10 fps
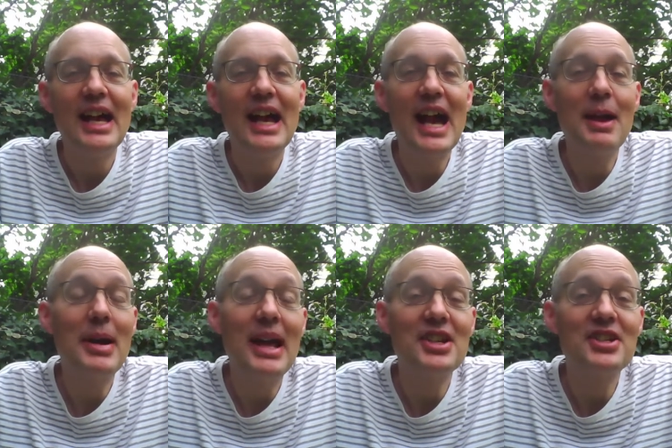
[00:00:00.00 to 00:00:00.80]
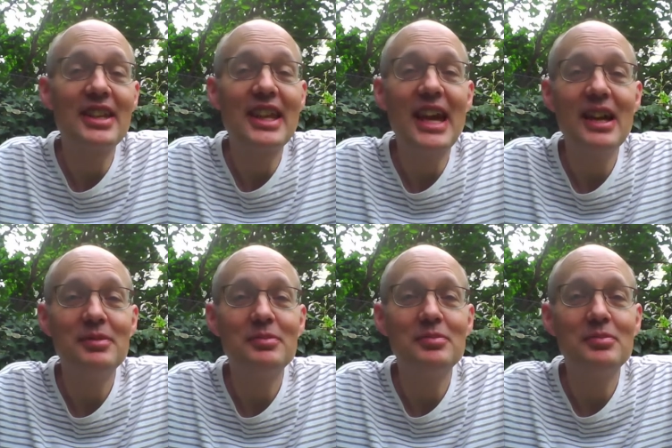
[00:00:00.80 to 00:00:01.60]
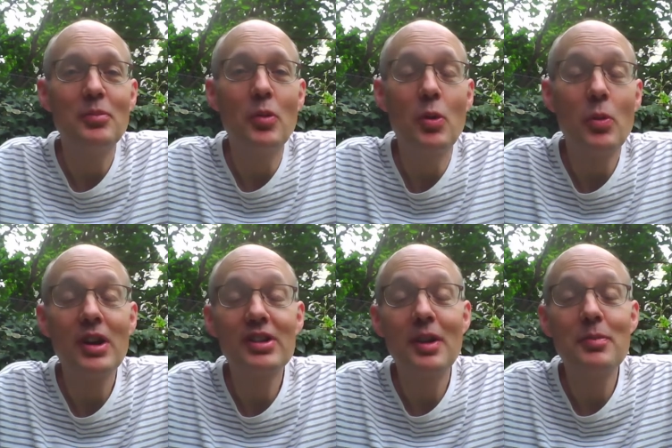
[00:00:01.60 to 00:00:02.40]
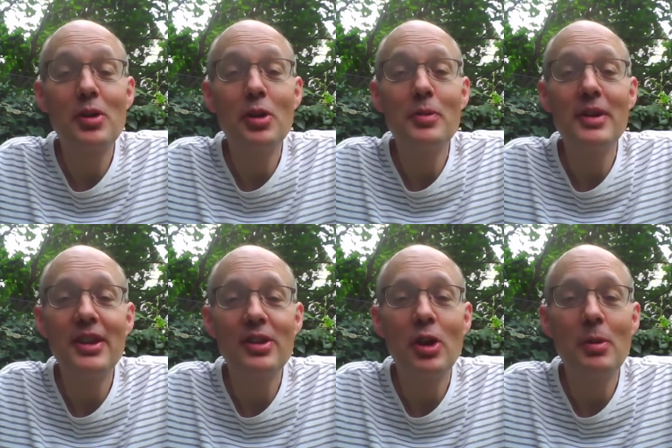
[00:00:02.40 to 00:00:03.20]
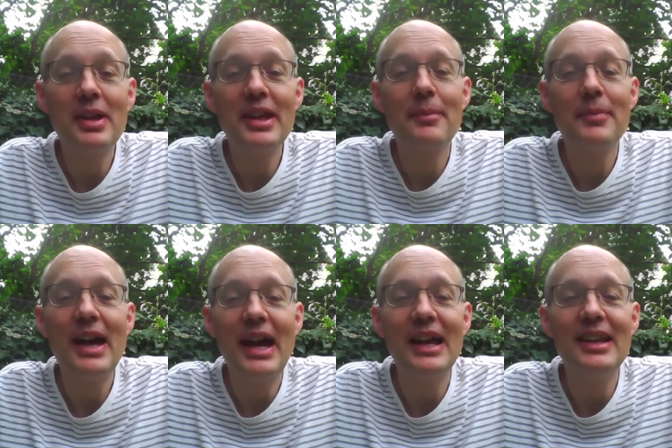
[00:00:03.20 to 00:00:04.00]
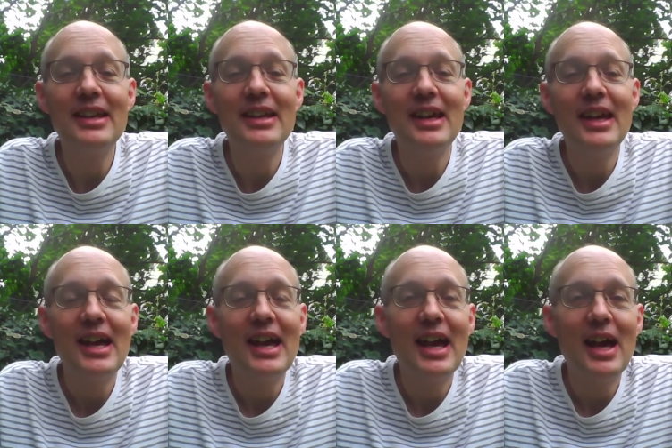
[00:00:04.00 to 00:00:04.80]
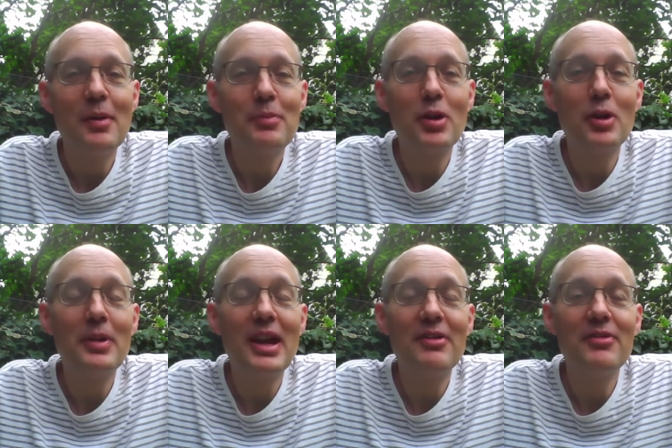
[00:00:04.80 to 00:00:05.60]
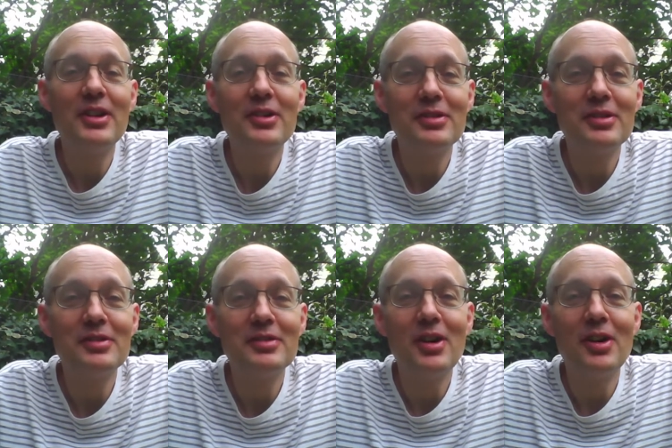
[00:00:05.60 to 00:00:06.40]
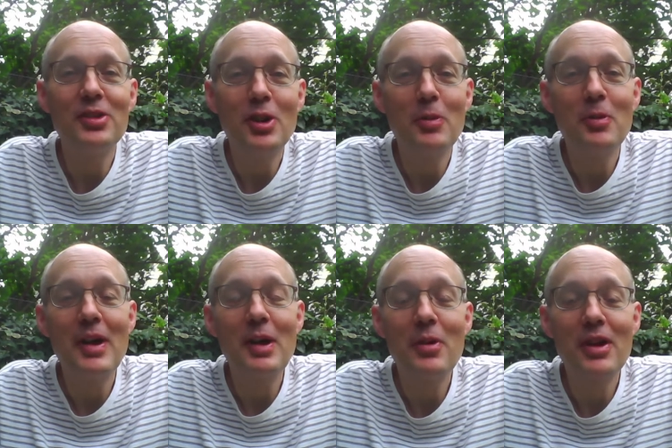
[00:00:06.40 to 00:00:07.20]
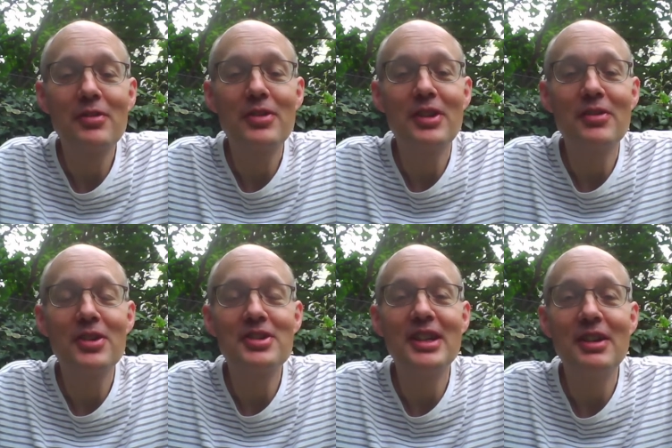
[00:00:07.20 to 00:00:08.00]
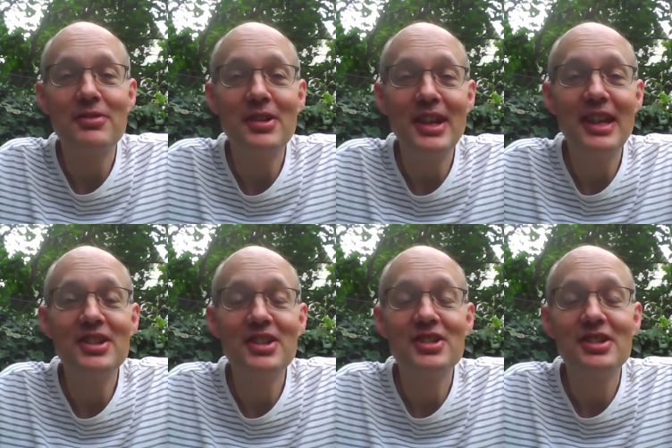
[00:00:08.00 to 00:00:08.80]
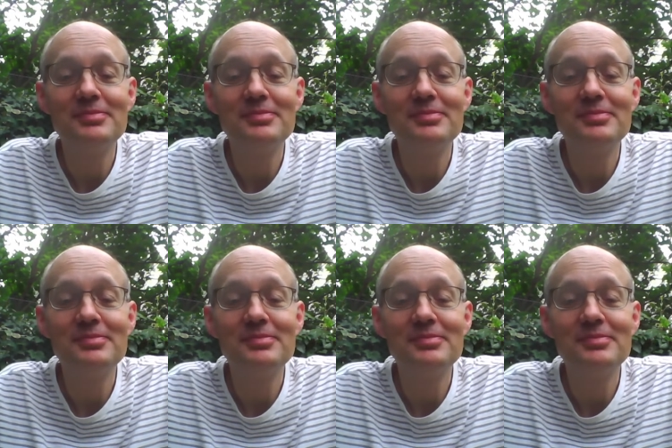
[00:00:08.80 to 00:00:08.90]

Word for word: I managed to get more work done probably than normally, and probably I feel on top of my work for the first time for ages.